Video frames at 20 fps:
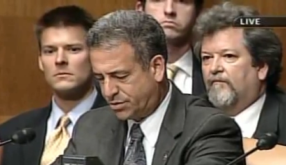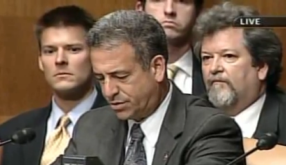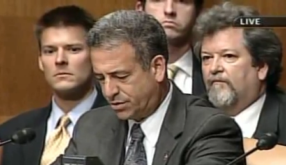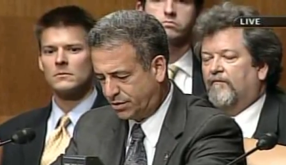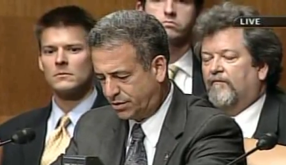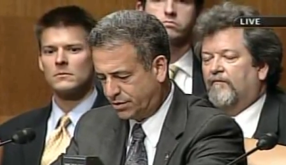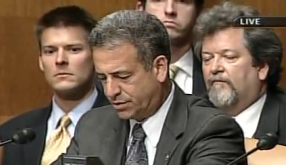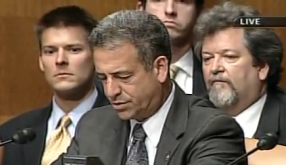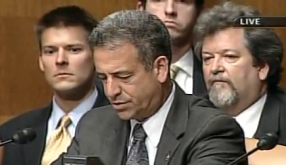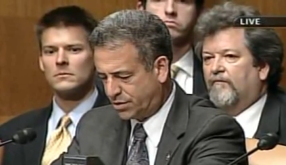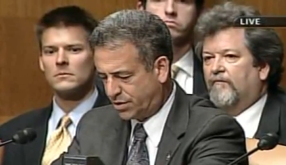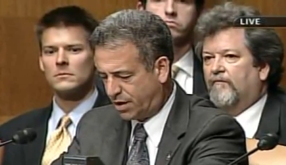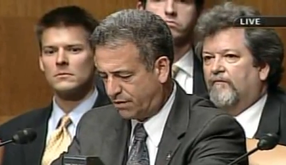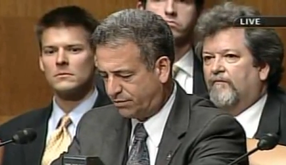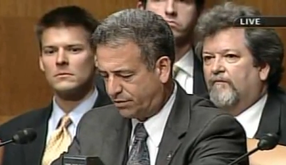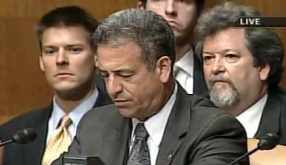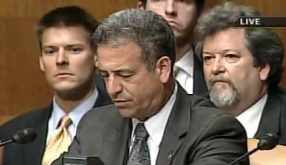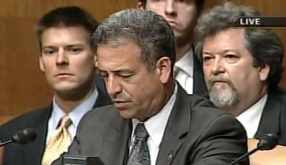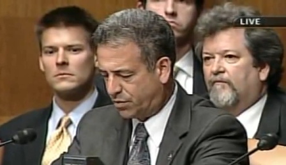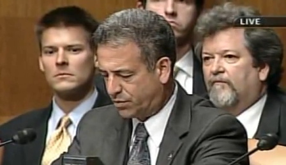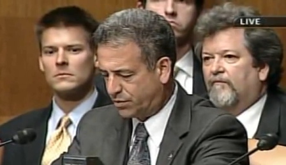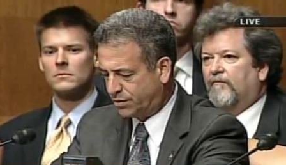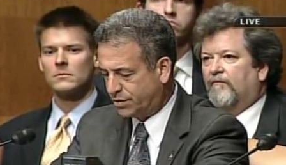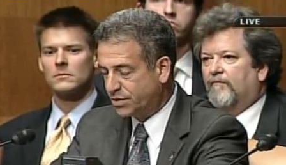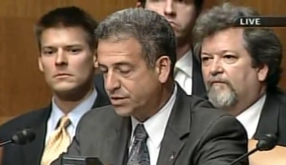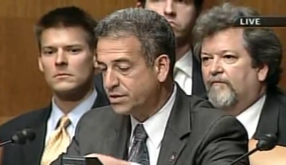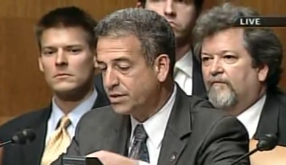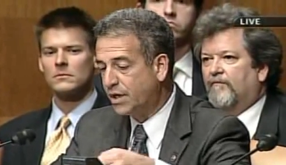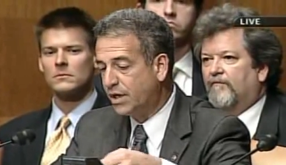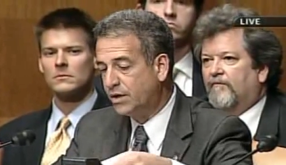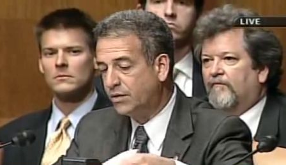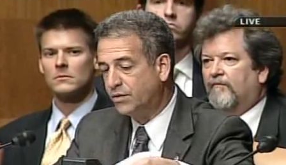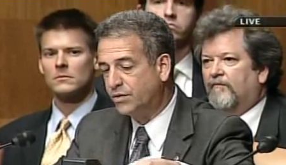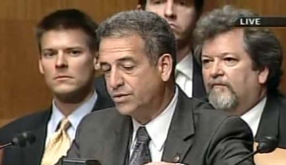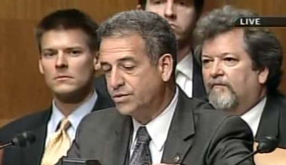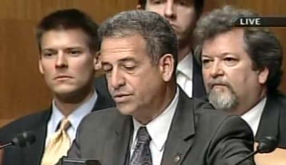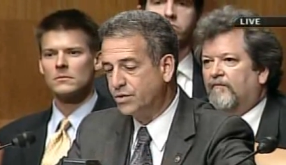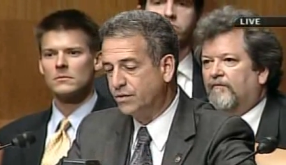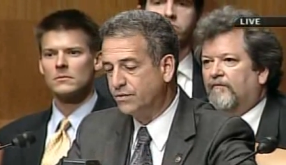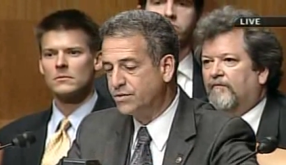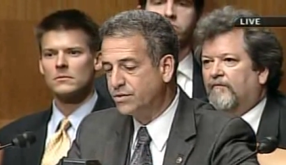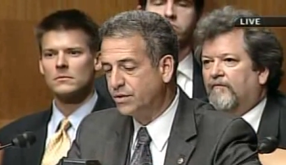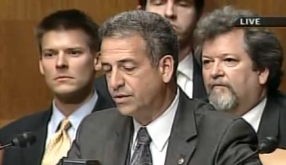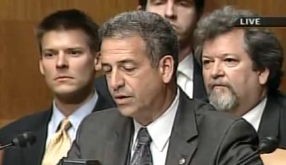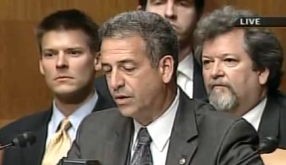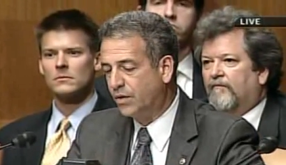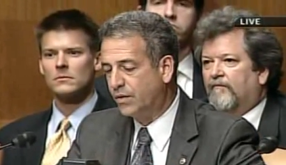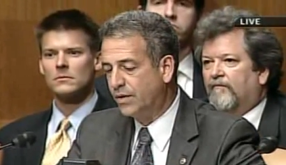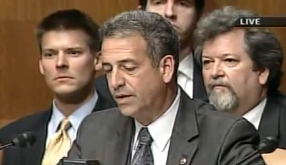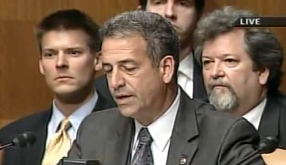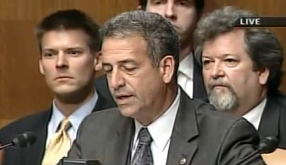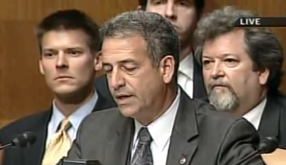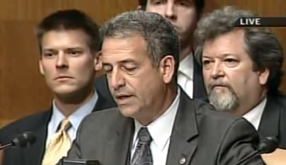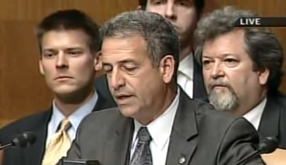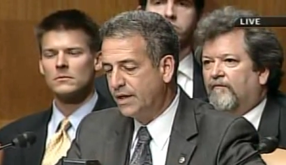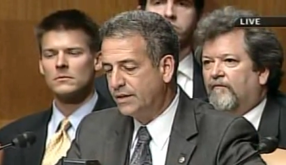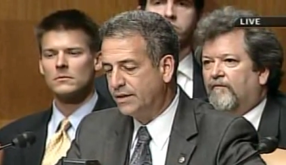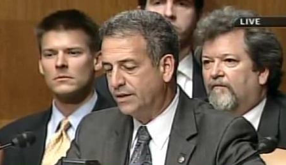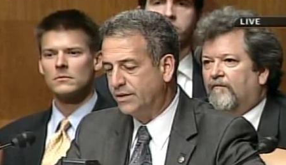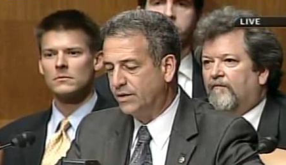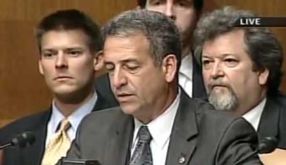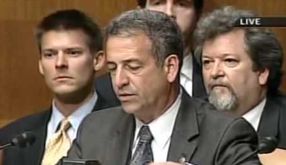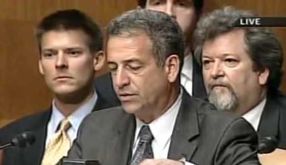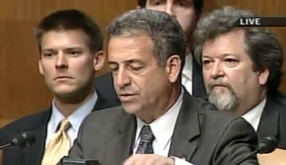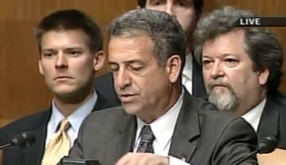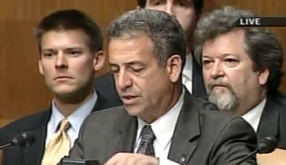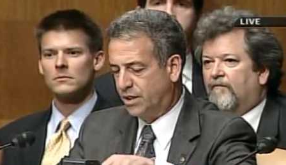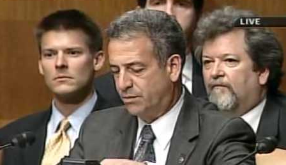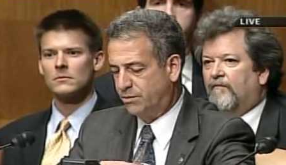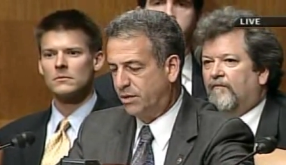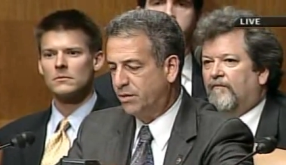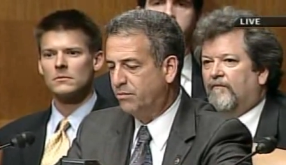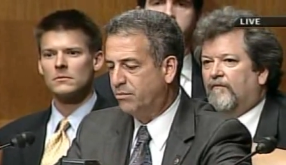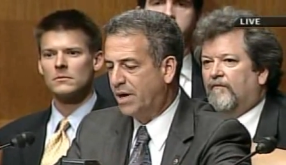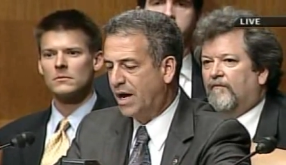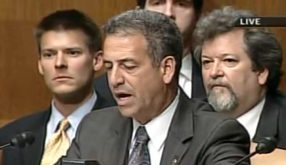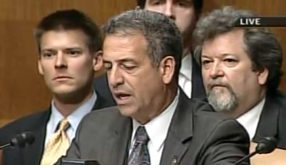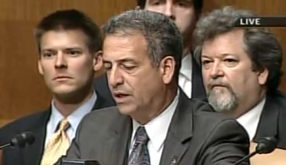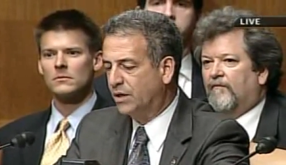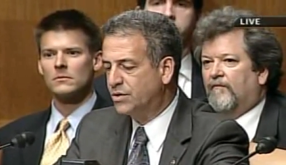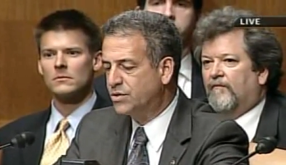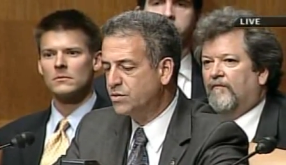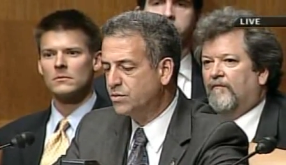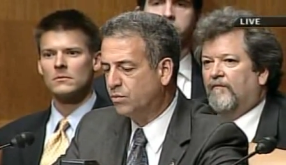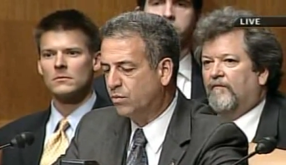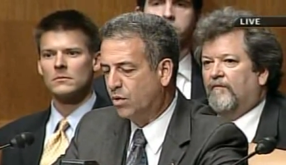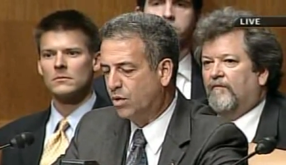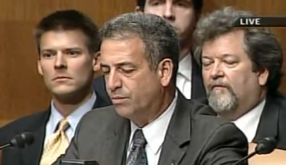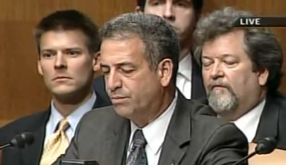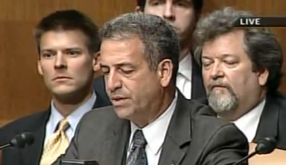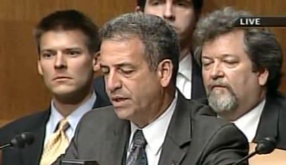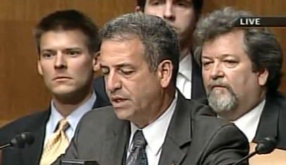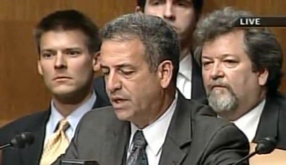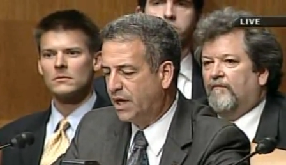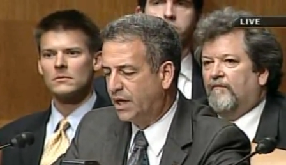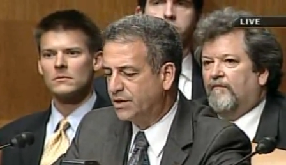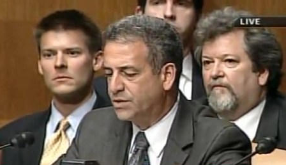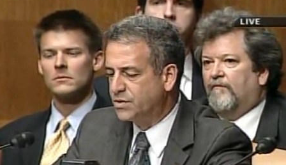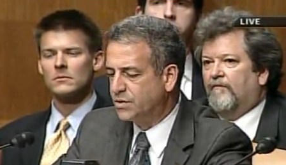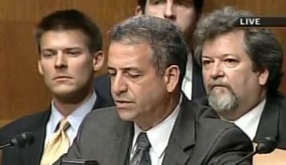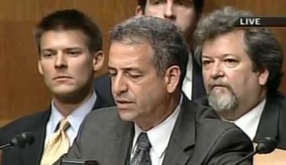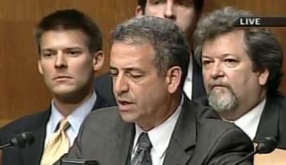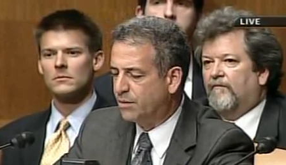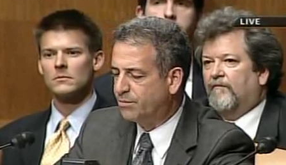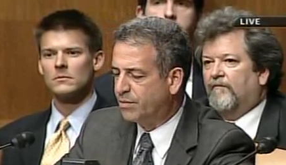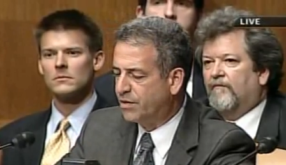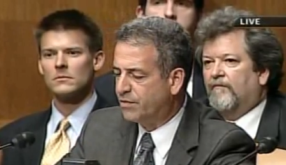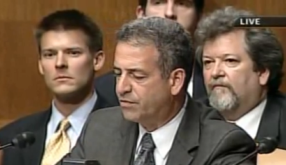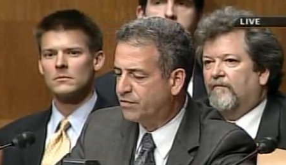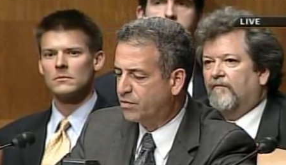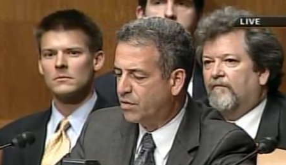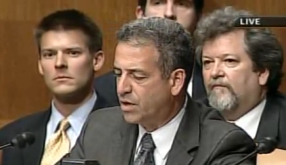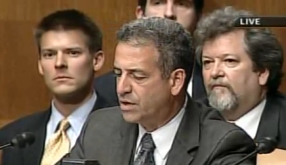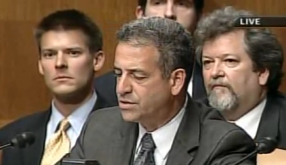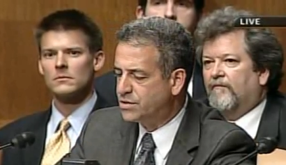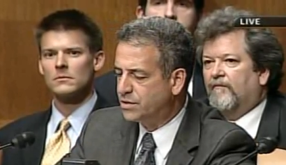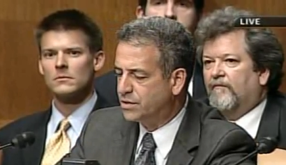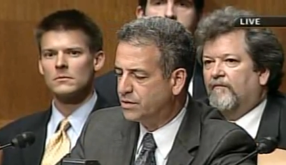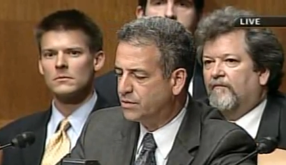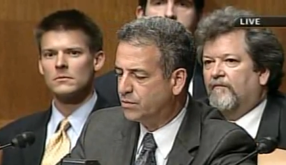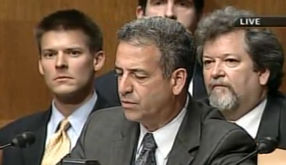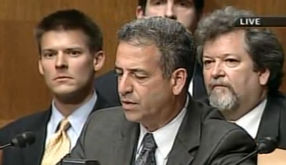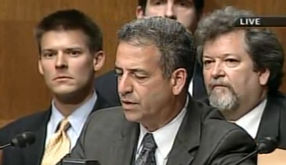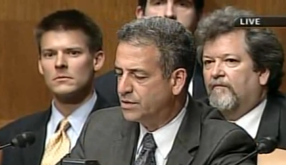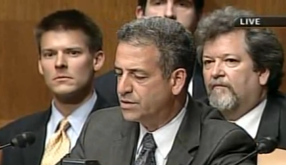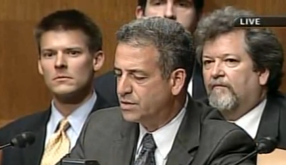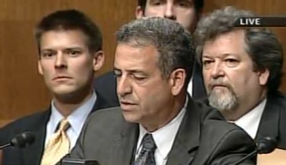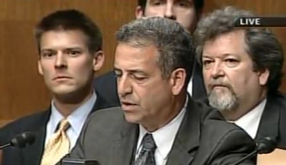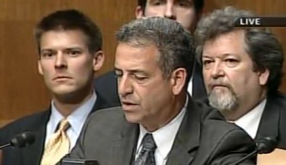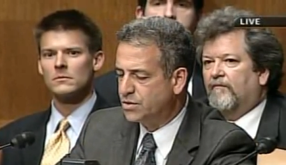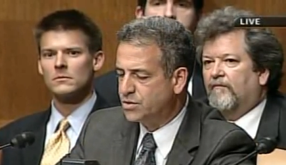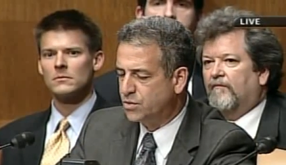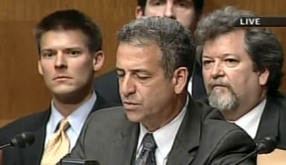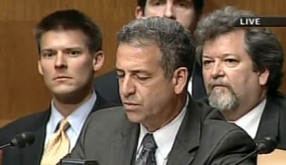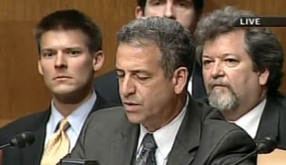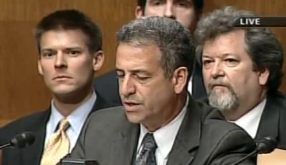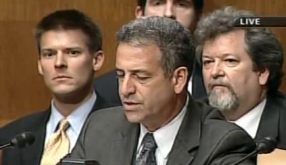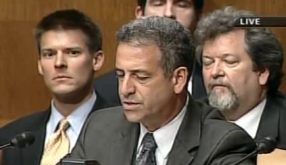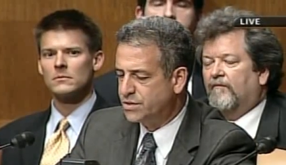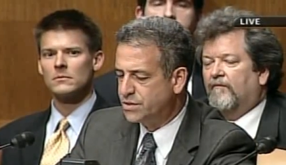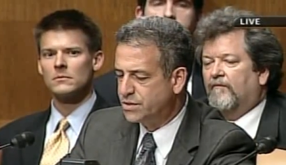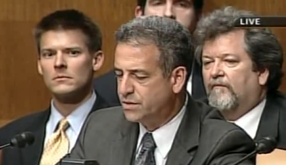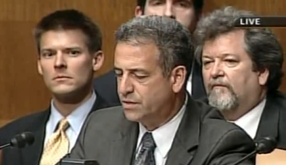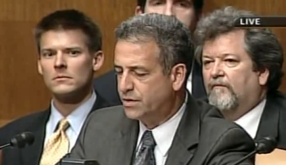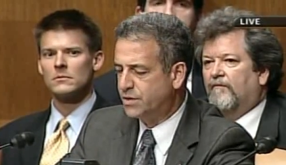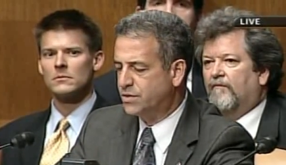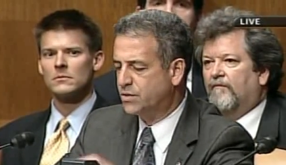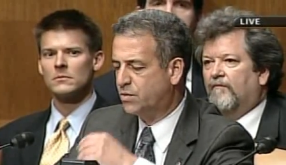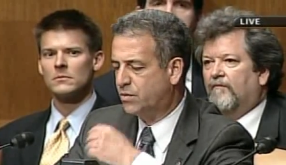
Speaker 1: should concern every voter in this state who deserves to know that their legitimate ballots won't be canceled out by fraudulent ones. It also raises serious